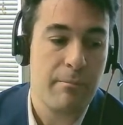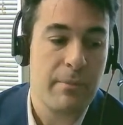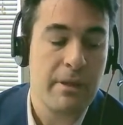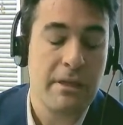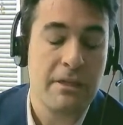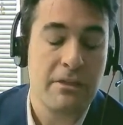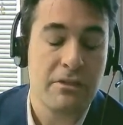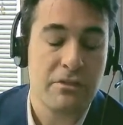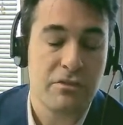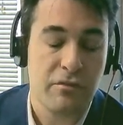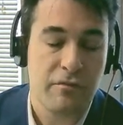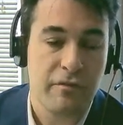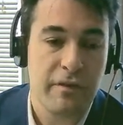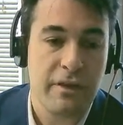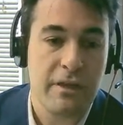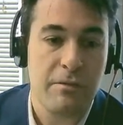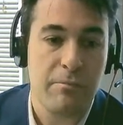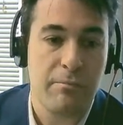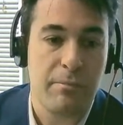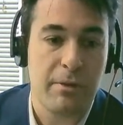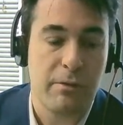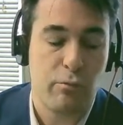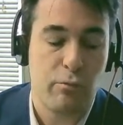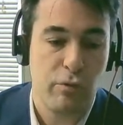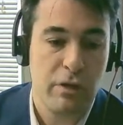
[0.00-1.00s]
meanings of
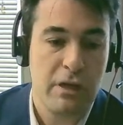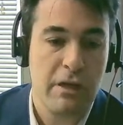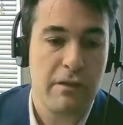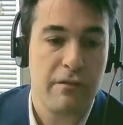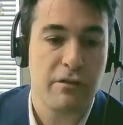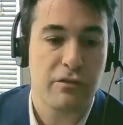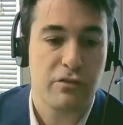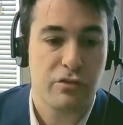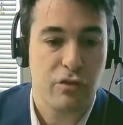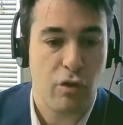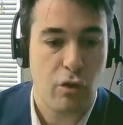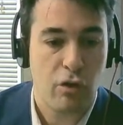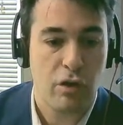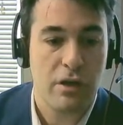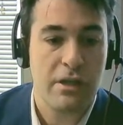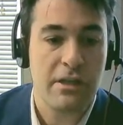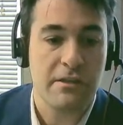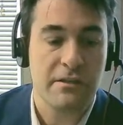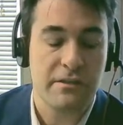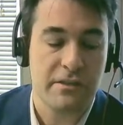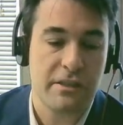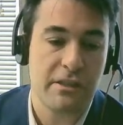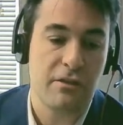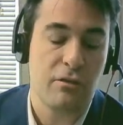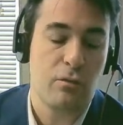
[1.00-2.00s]
it, but really there's
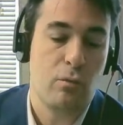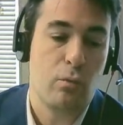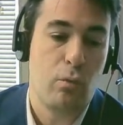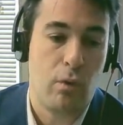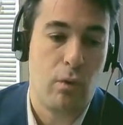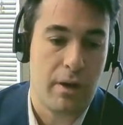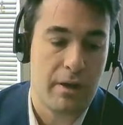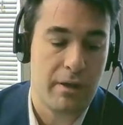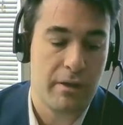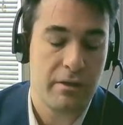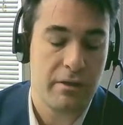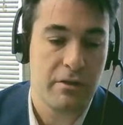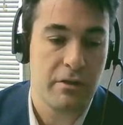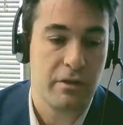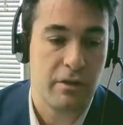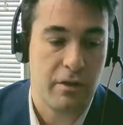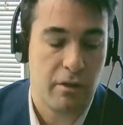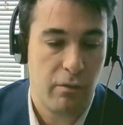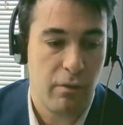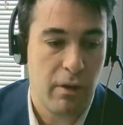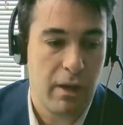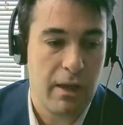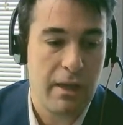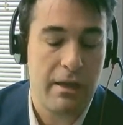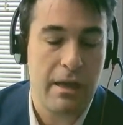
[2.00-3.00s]
only a single one, you
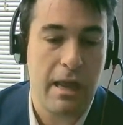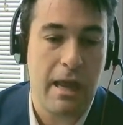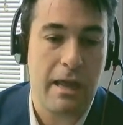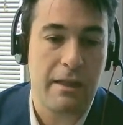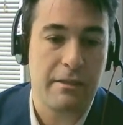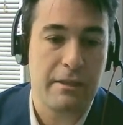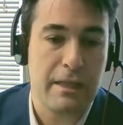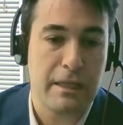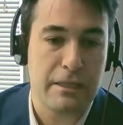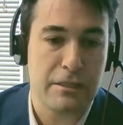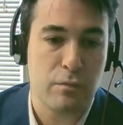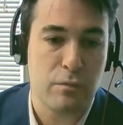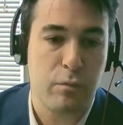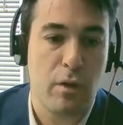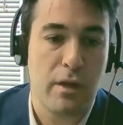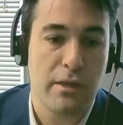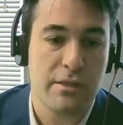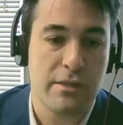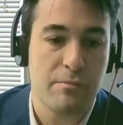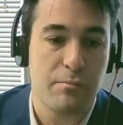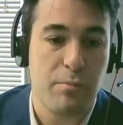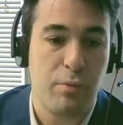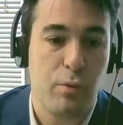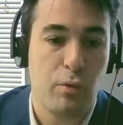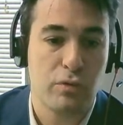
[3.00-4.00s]
know, and that's why
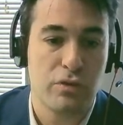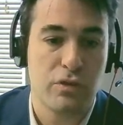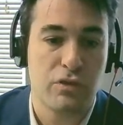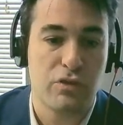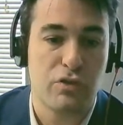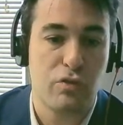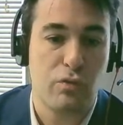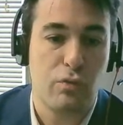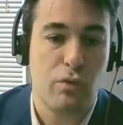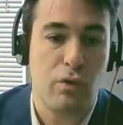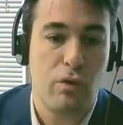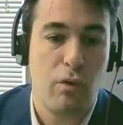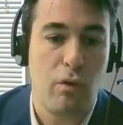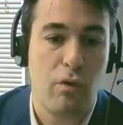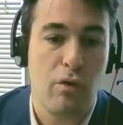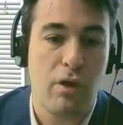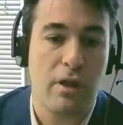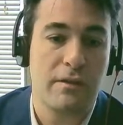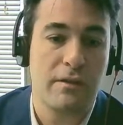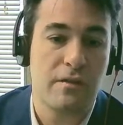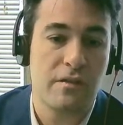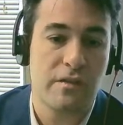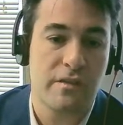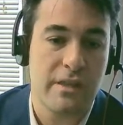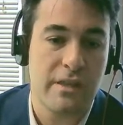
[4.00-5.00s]
it's important to
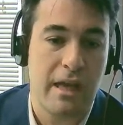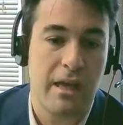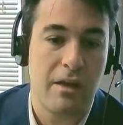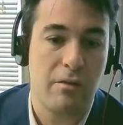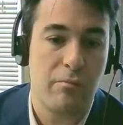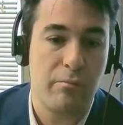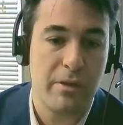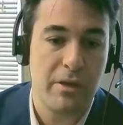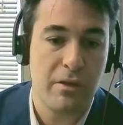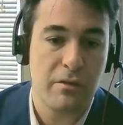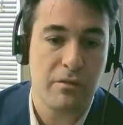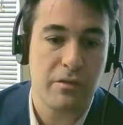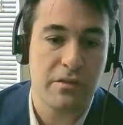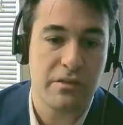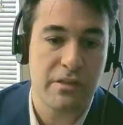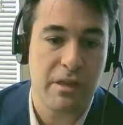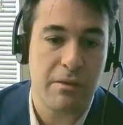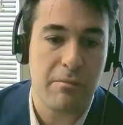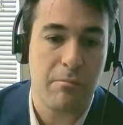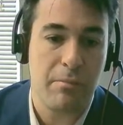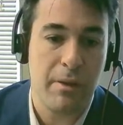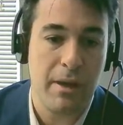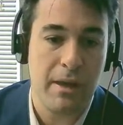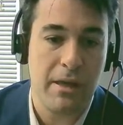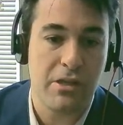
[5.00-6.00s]
all understand, be on the
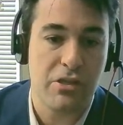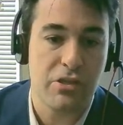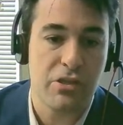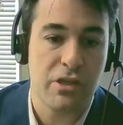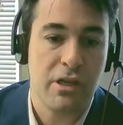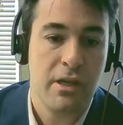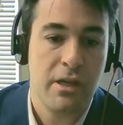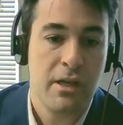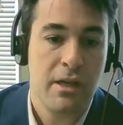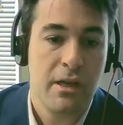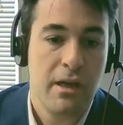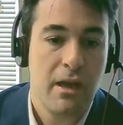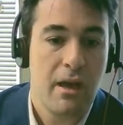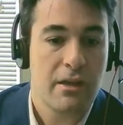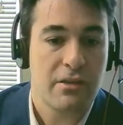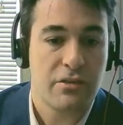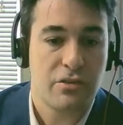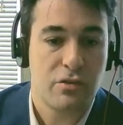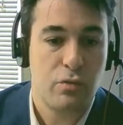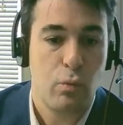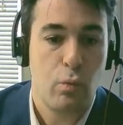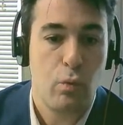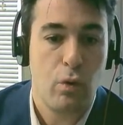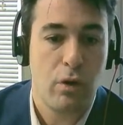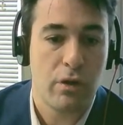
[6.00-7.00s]
same page
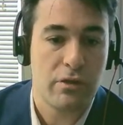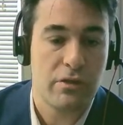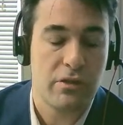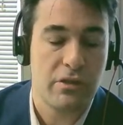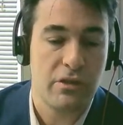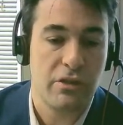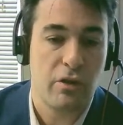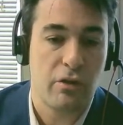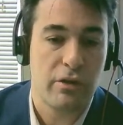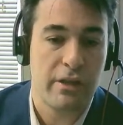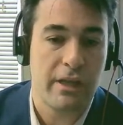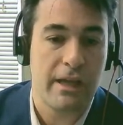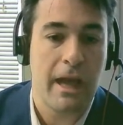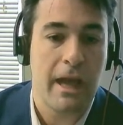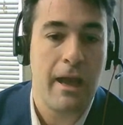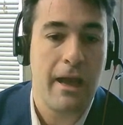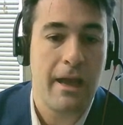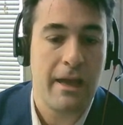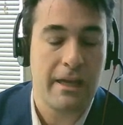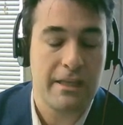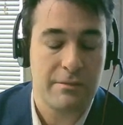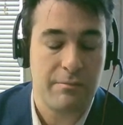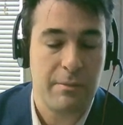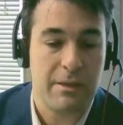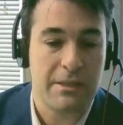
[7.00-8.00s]
as to what, you know, the
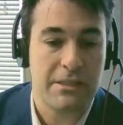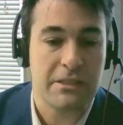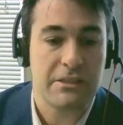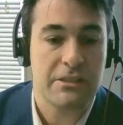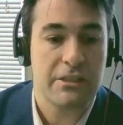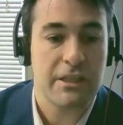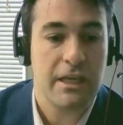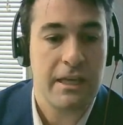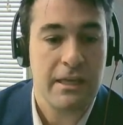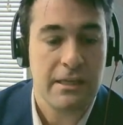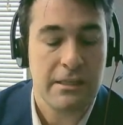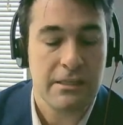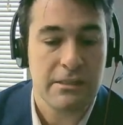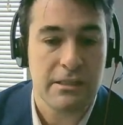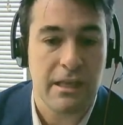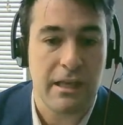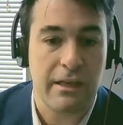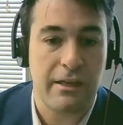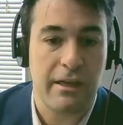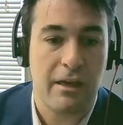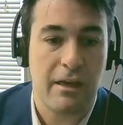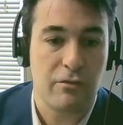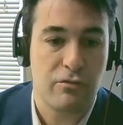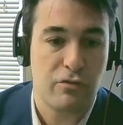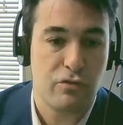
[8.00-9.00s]
Gaia-X message is
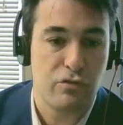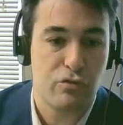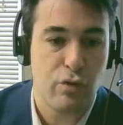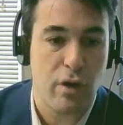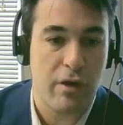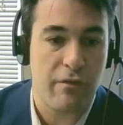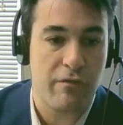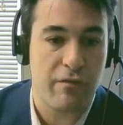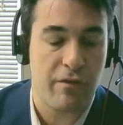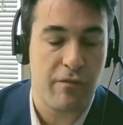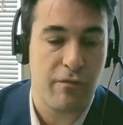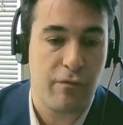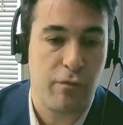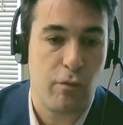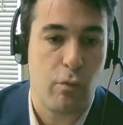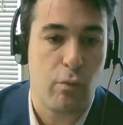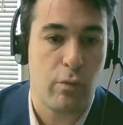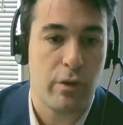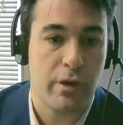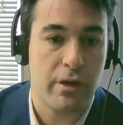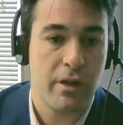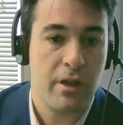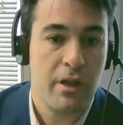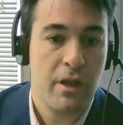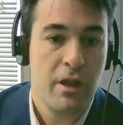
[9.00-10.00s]
and how to drive it
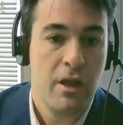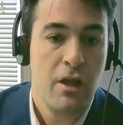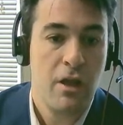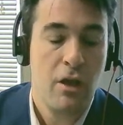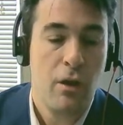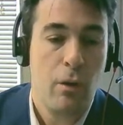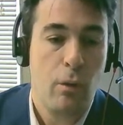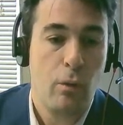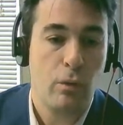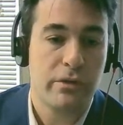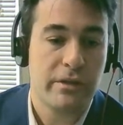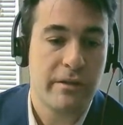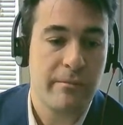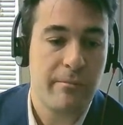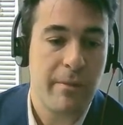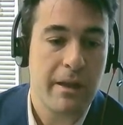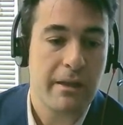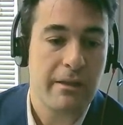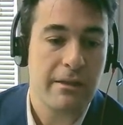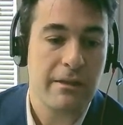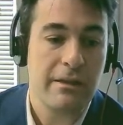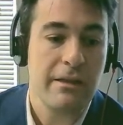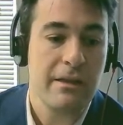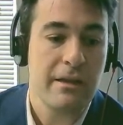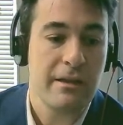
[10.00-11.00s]
forward.
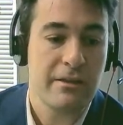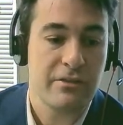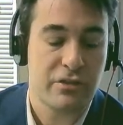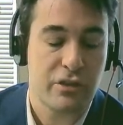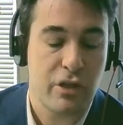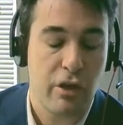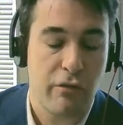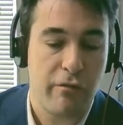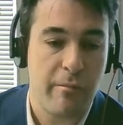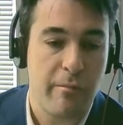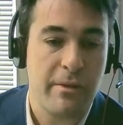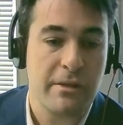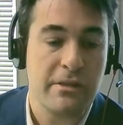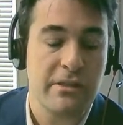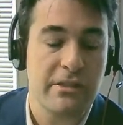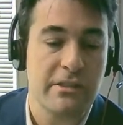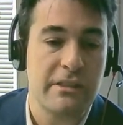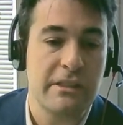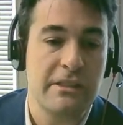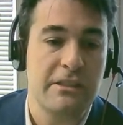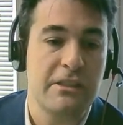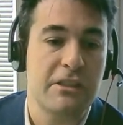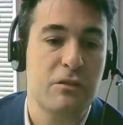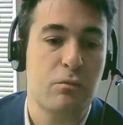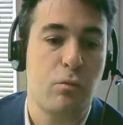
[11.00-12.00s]
Ultimately, as governments,
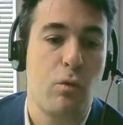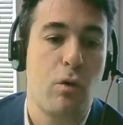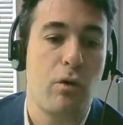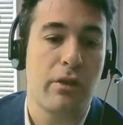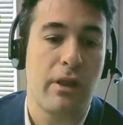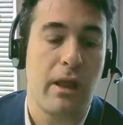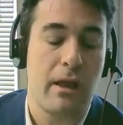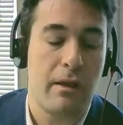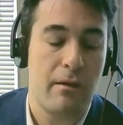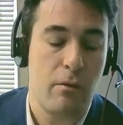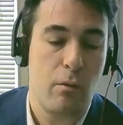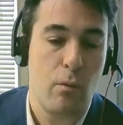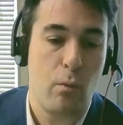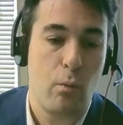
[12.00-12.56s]
this is what